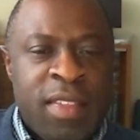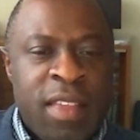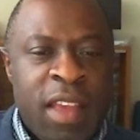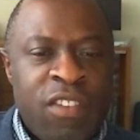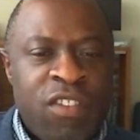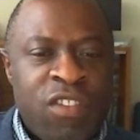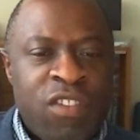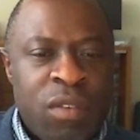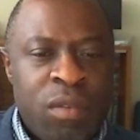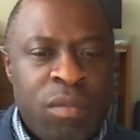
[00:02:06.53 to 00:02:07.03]

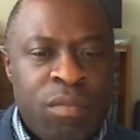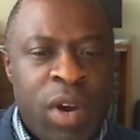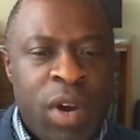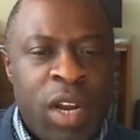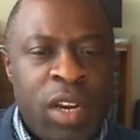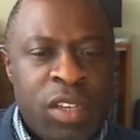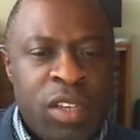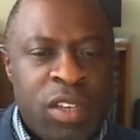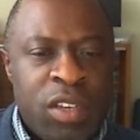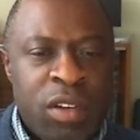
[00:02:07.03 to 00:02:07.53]
essential
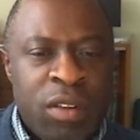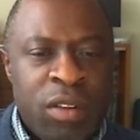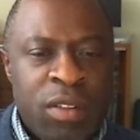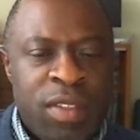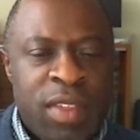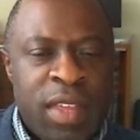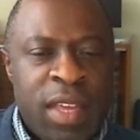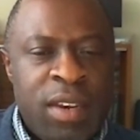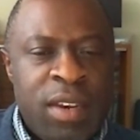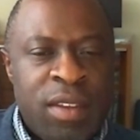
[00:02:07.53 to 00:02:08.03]

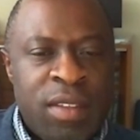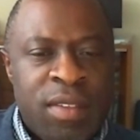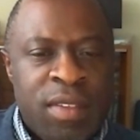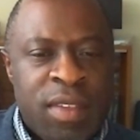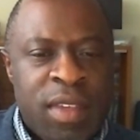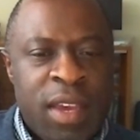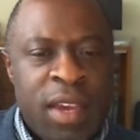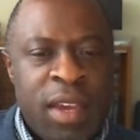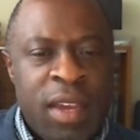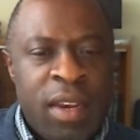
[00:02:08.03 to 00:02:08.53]
molecules in the
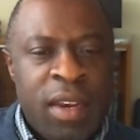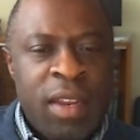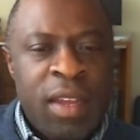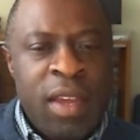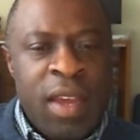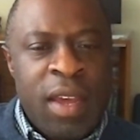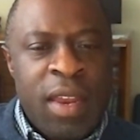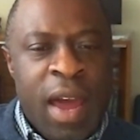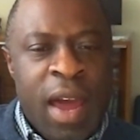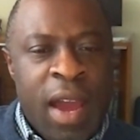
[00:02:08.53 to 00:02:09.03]

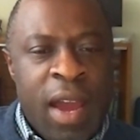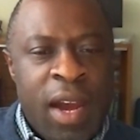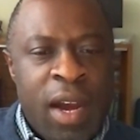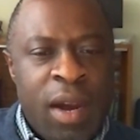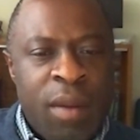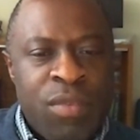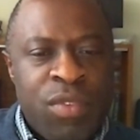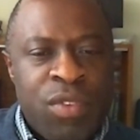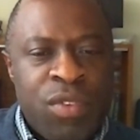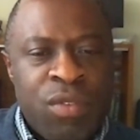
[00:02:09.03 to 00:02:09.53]
skin that
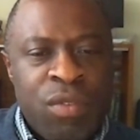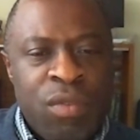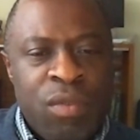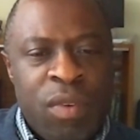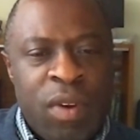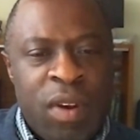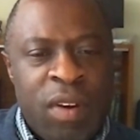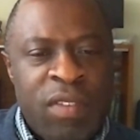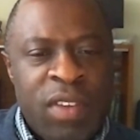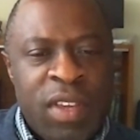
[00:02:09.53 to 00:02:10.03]
help to